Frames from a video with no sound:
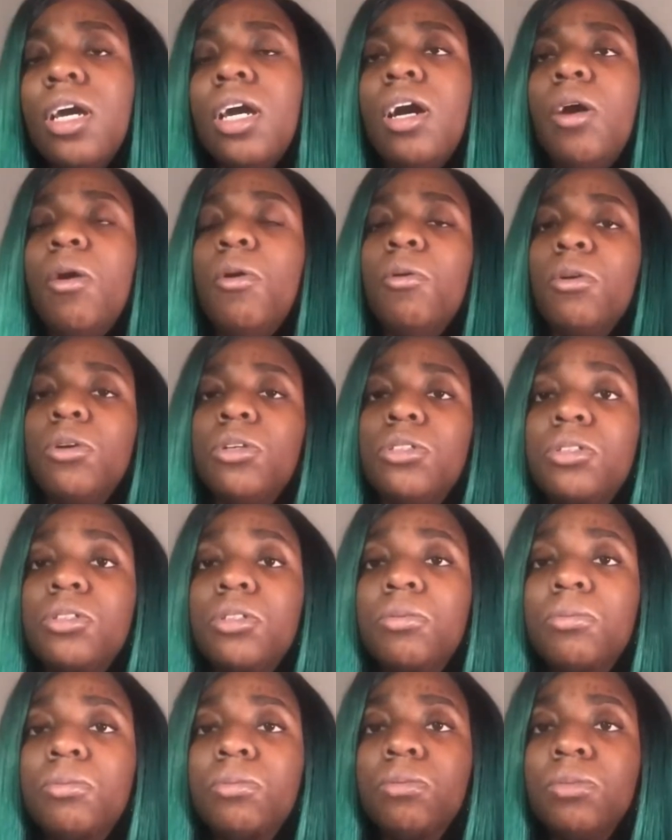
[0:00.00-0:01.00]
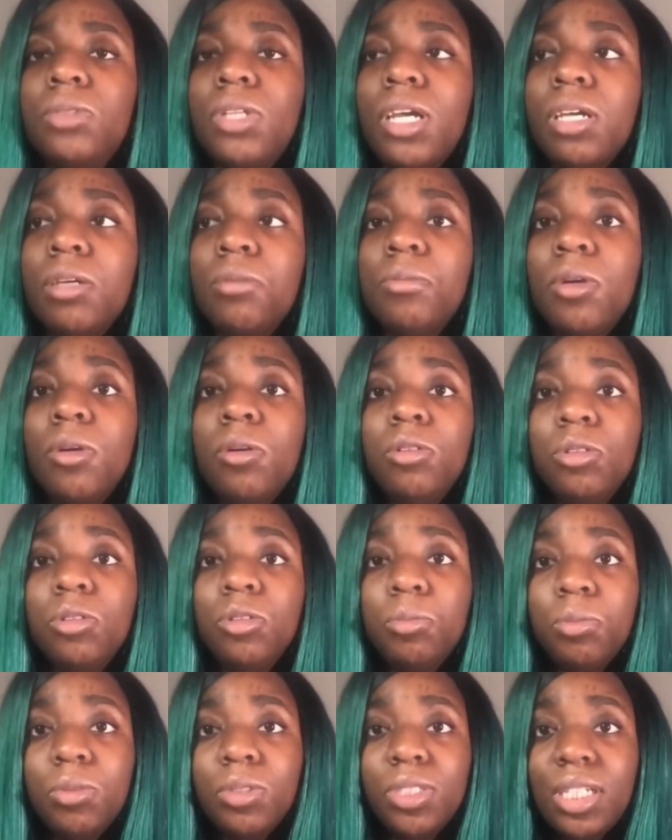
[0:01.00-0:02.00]
or some that could be
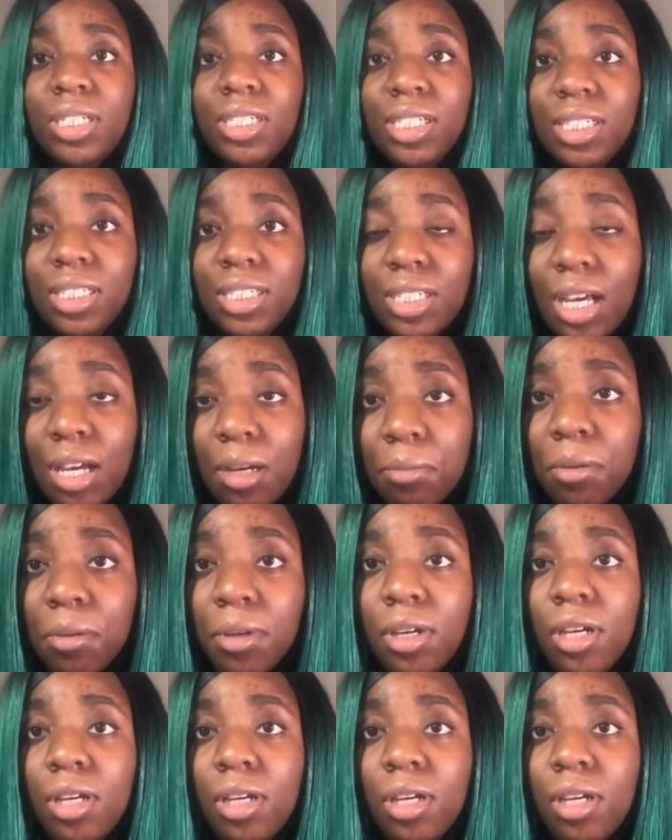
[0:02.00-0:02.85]
100% exam.